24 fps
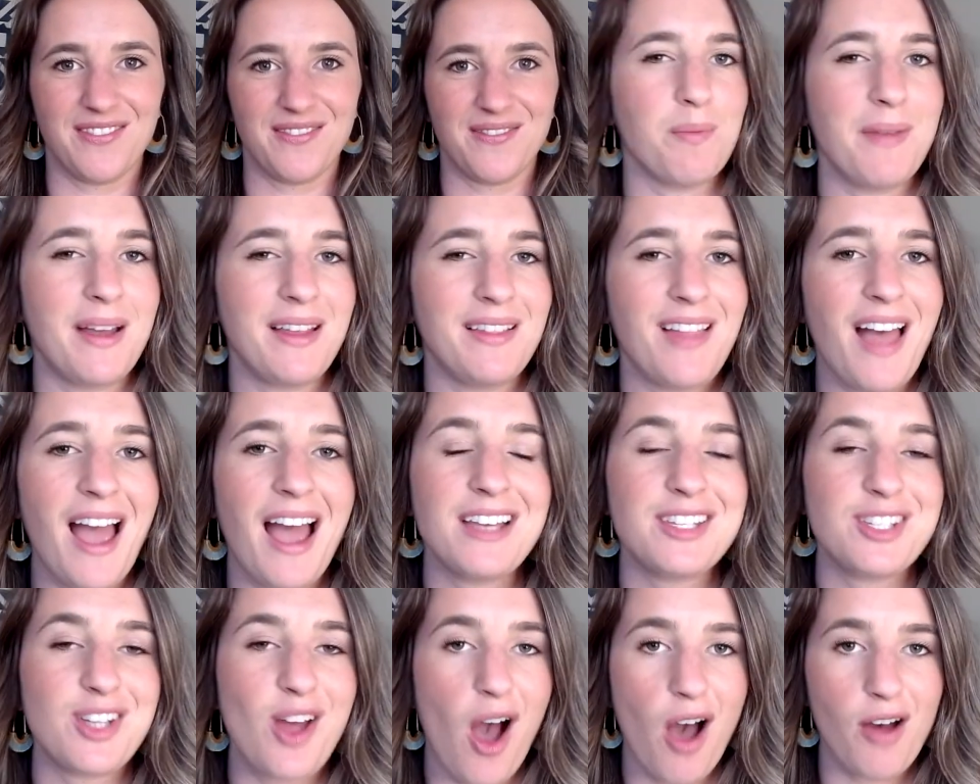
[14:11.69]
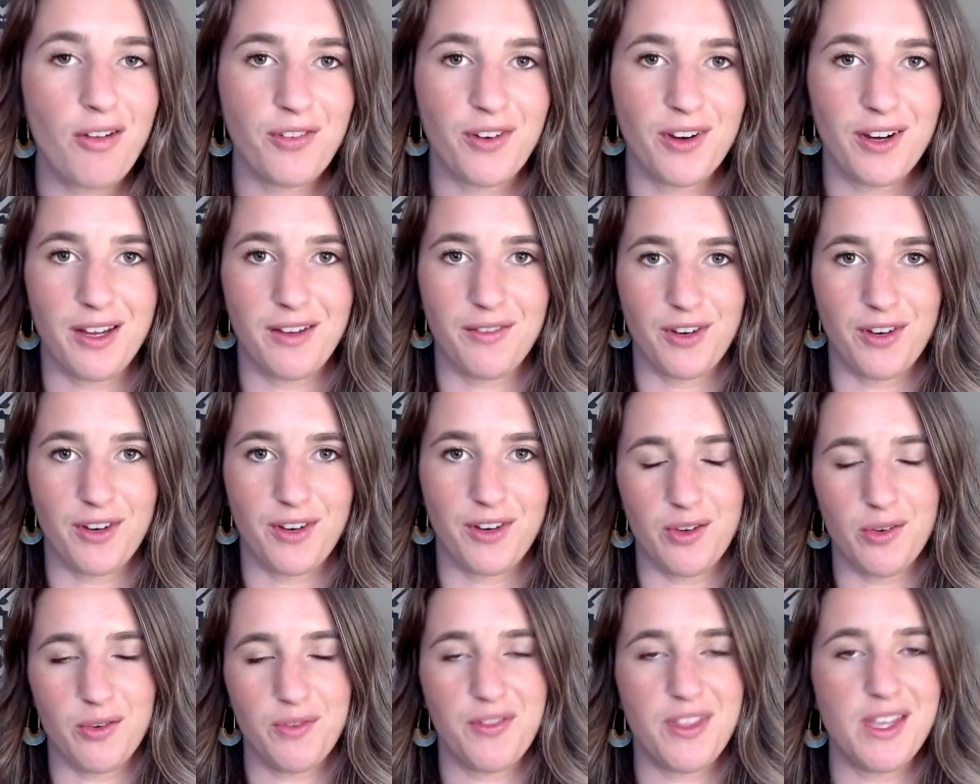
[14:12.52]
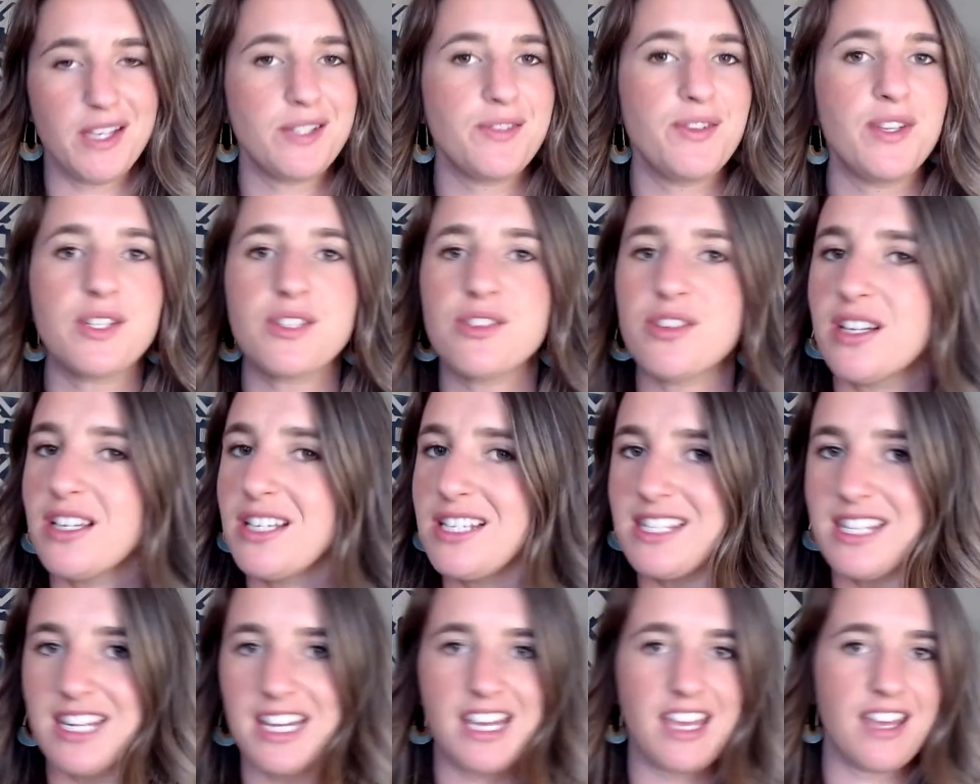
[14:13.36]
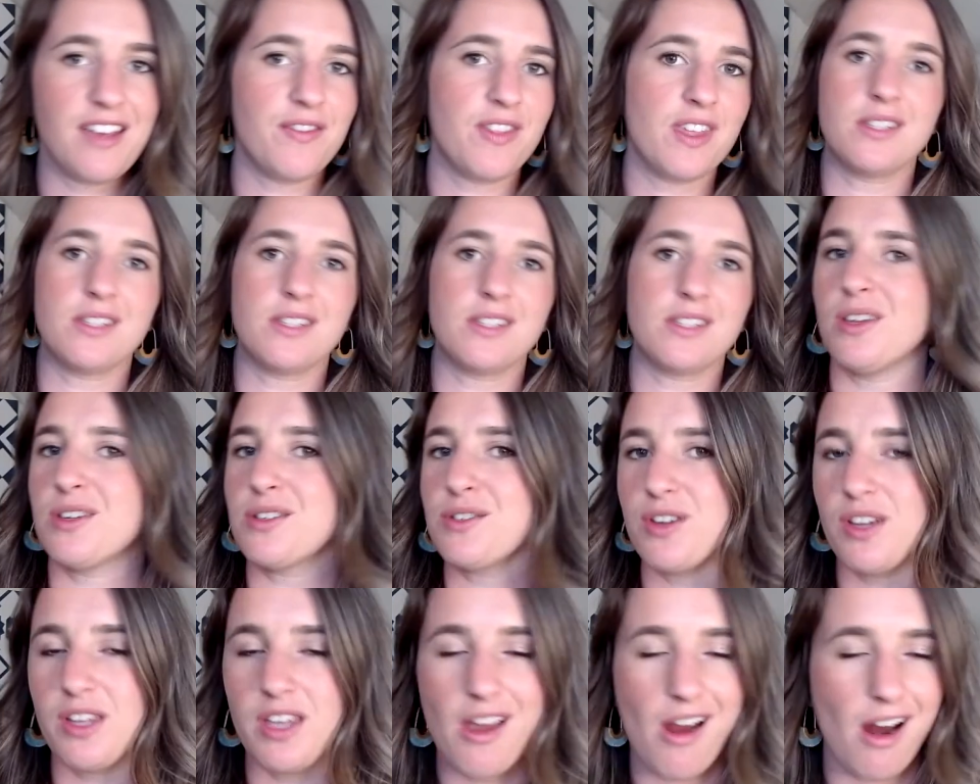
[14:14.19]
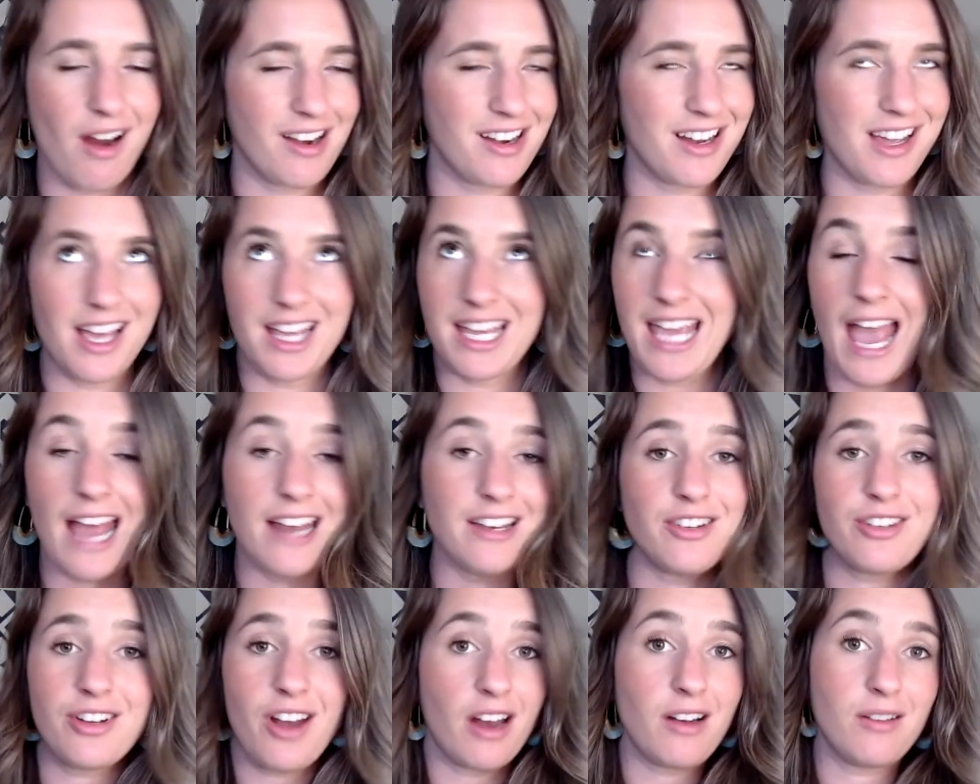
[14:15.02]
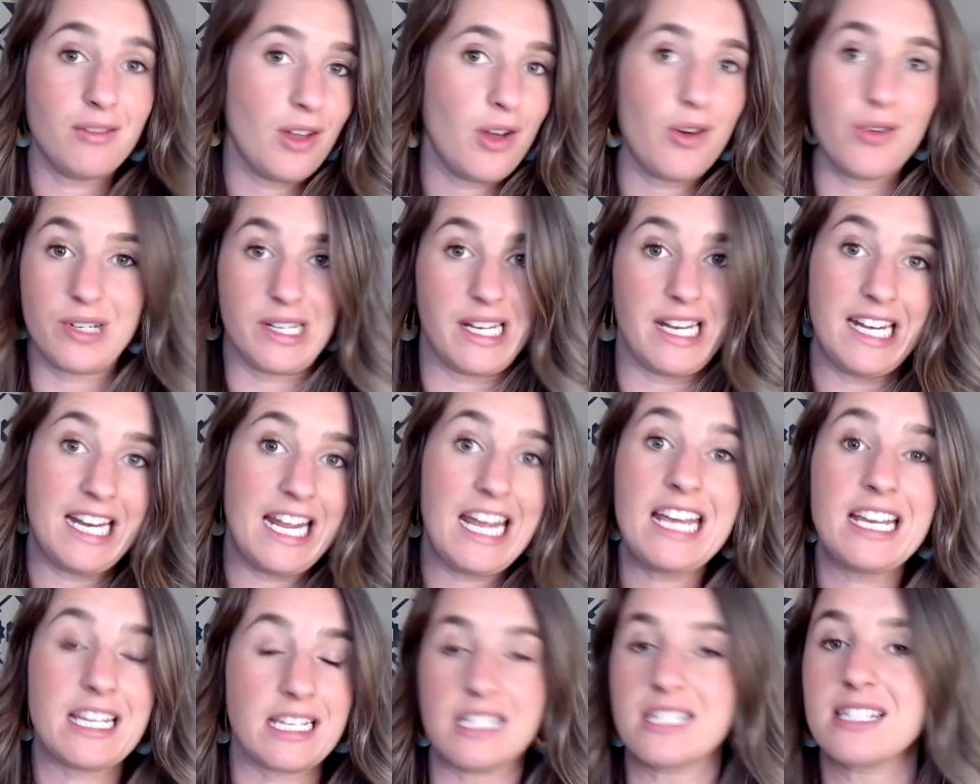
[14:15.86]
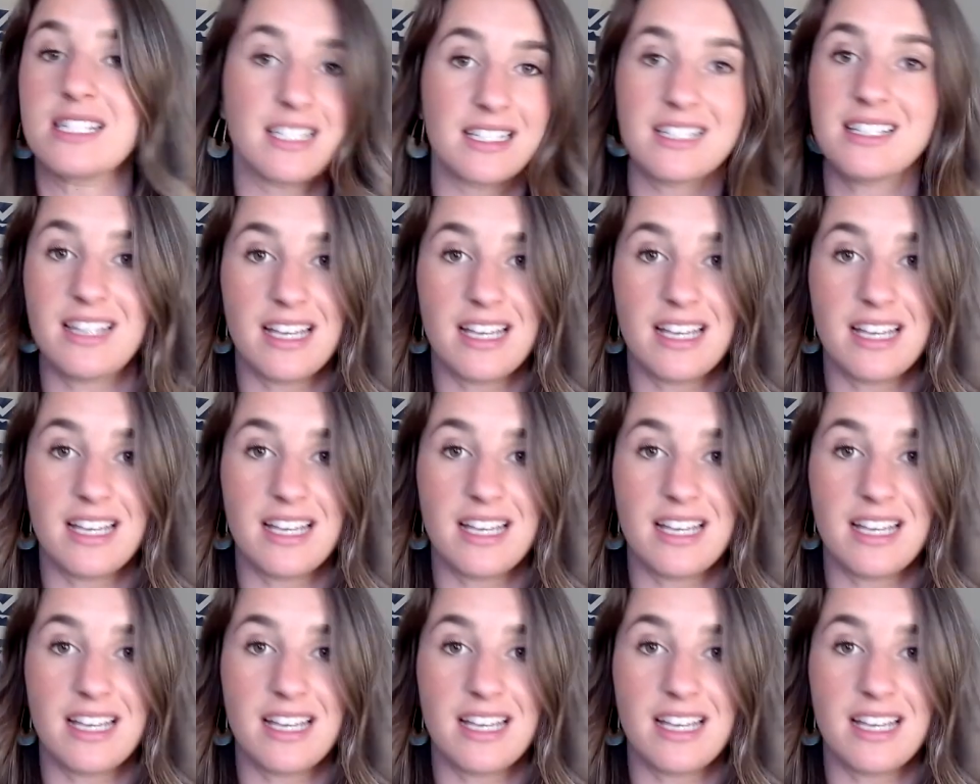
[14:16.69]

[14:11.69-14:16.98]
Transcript: My last offering for you, if this feels really sticky, if this feels really hard, again, you're not alone. It is.